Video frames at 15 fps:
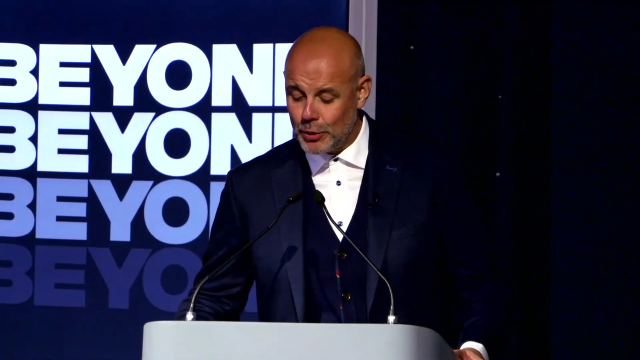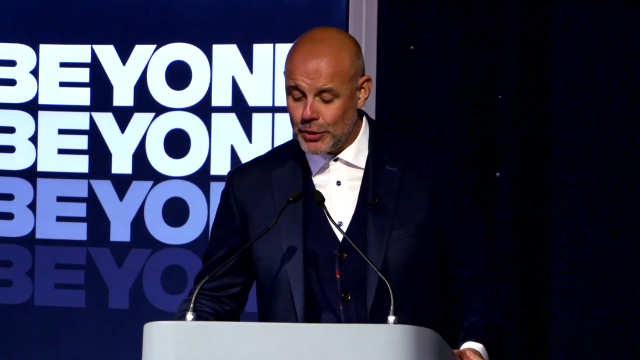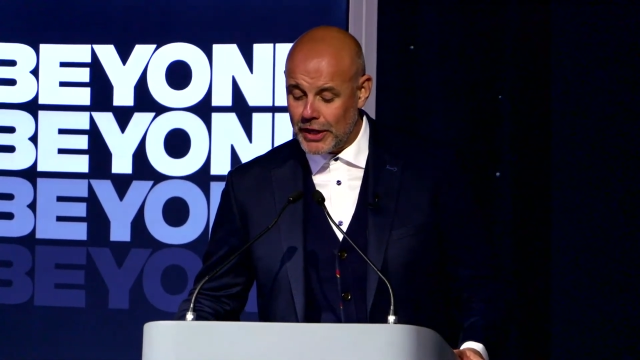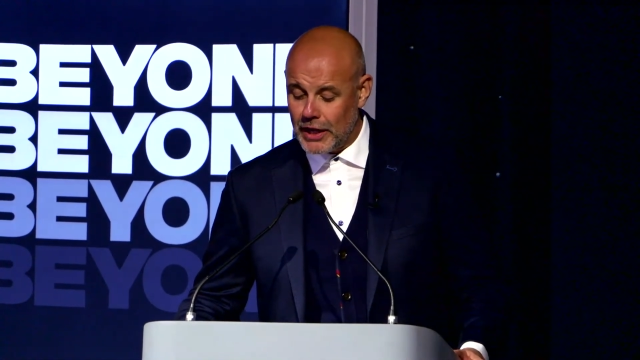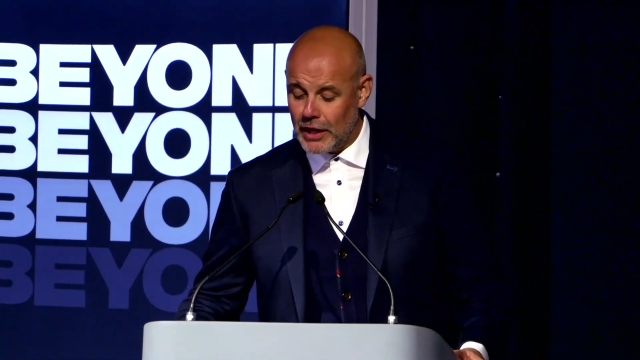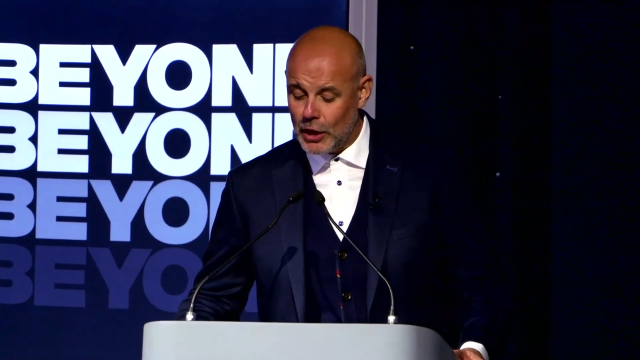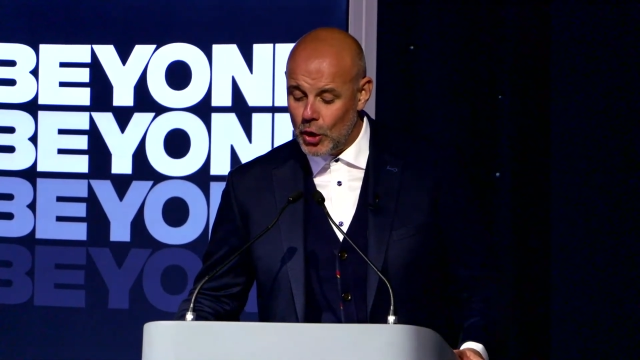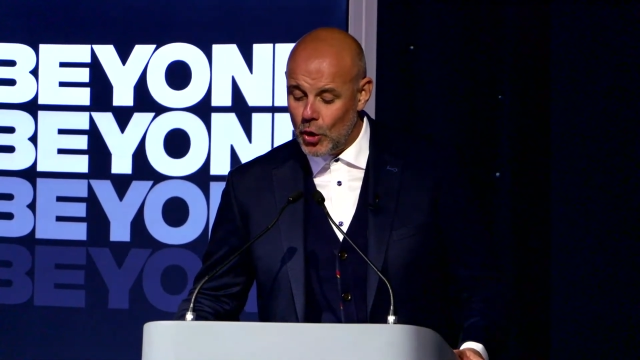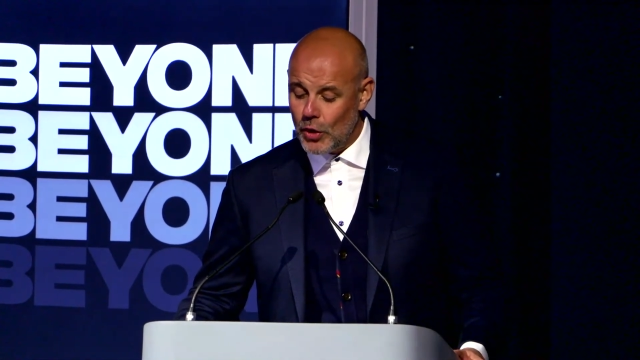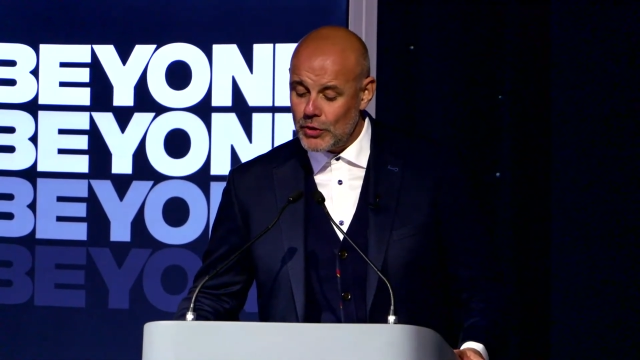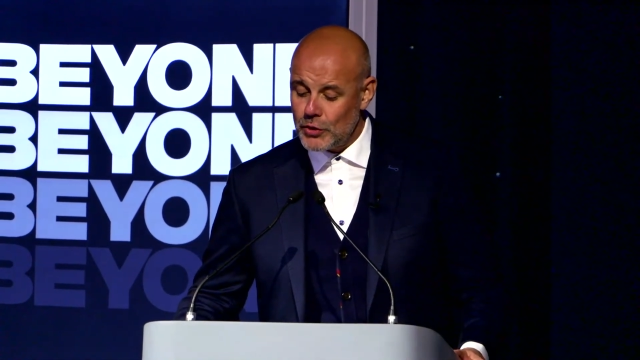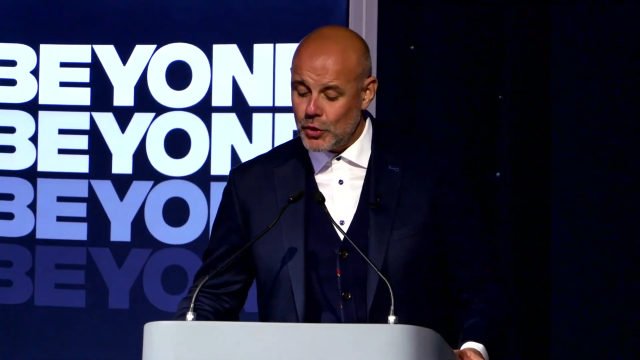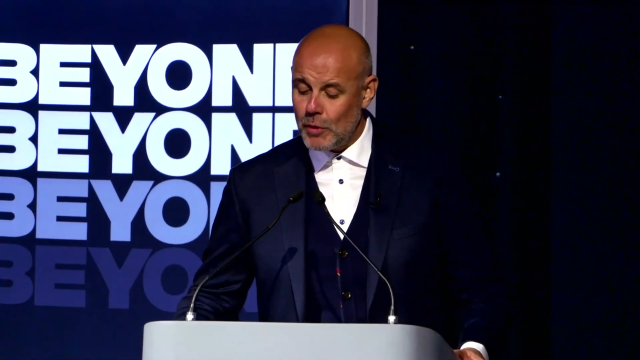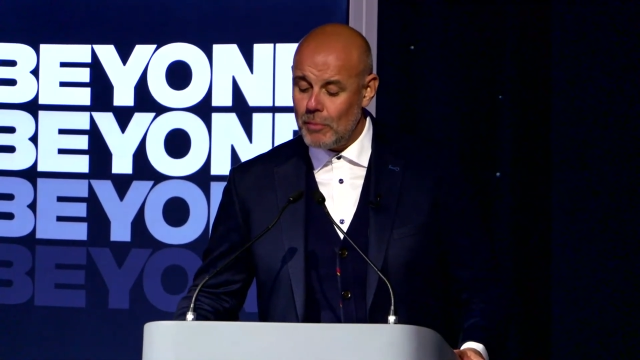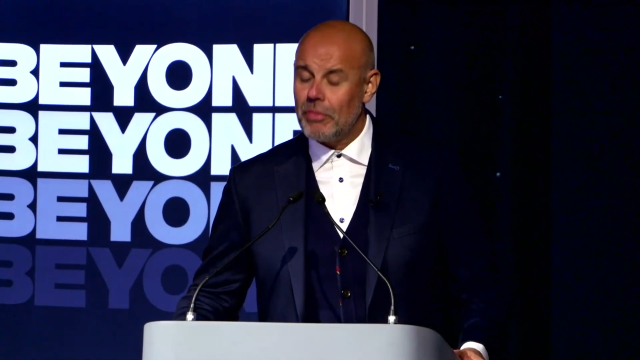putting
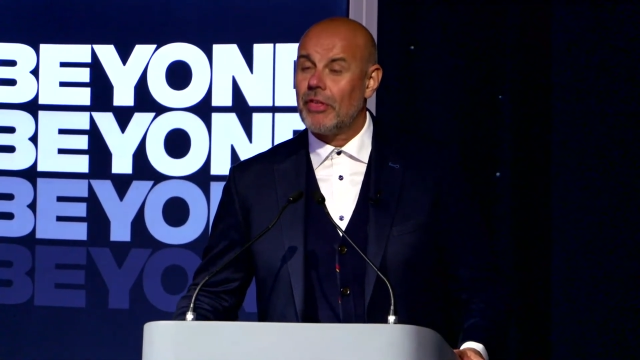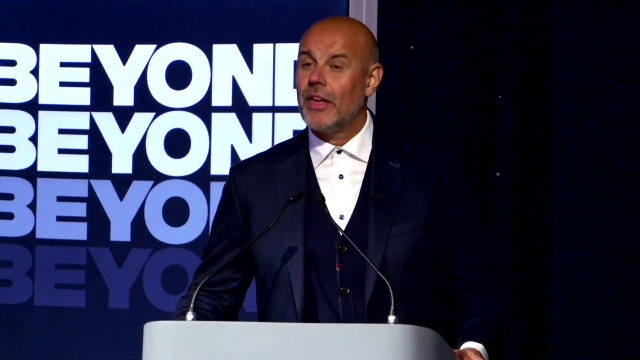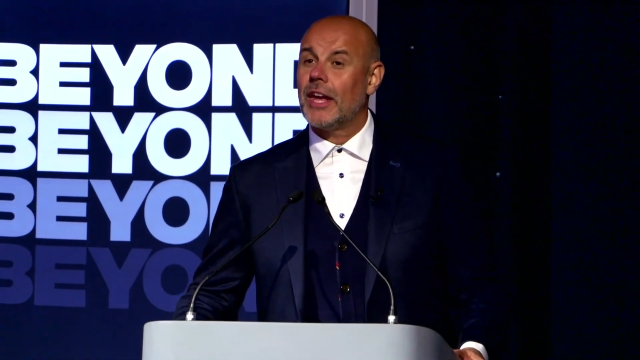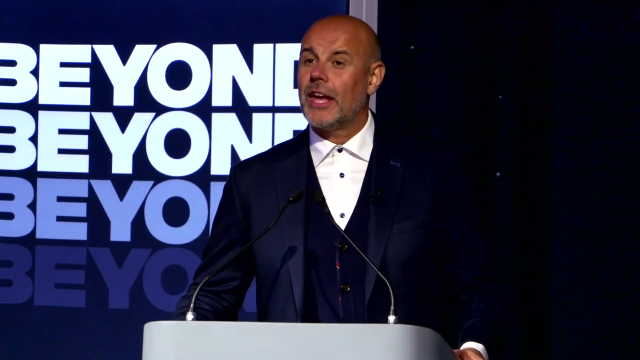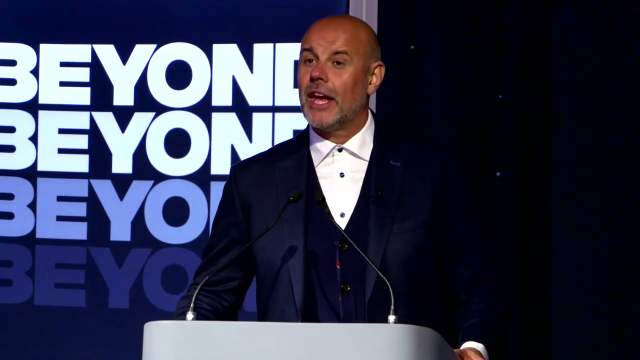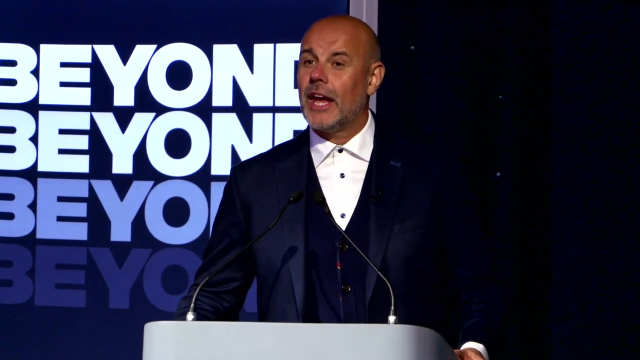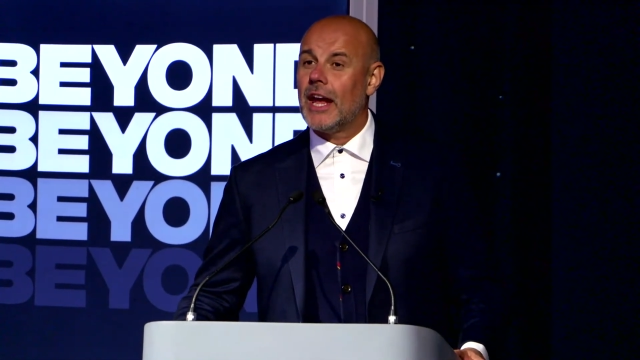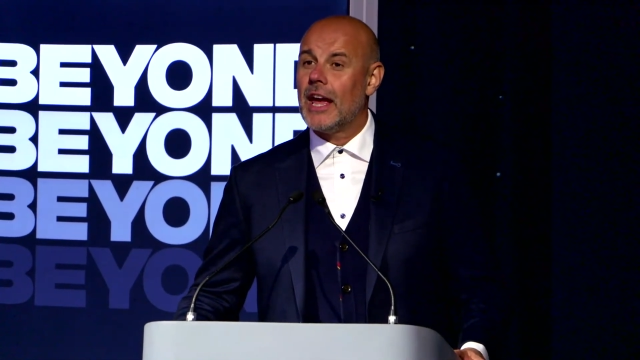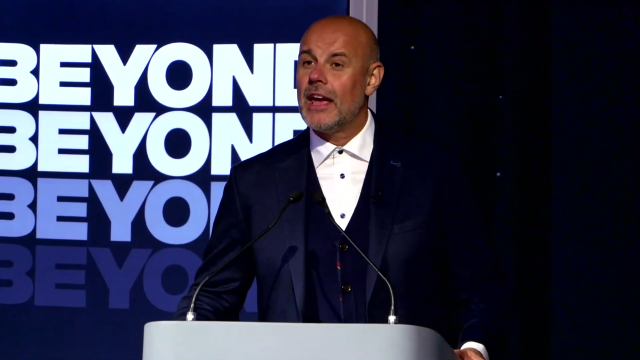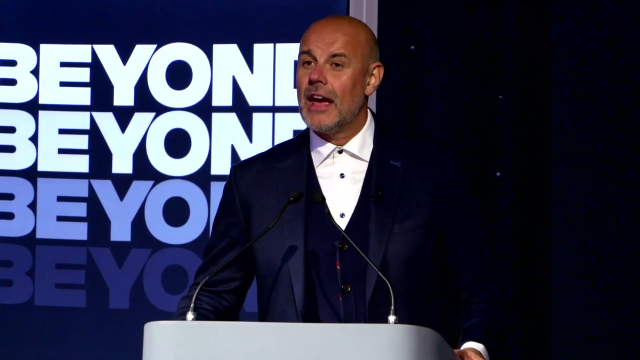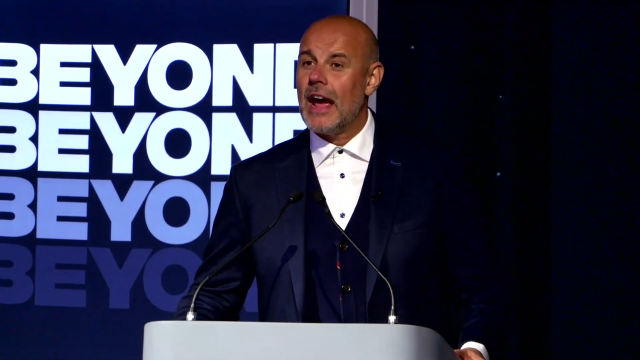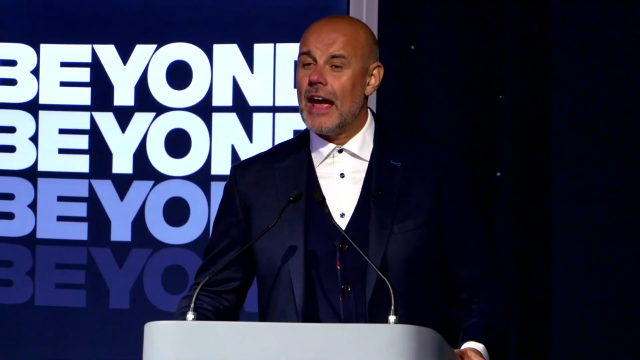long-term thinking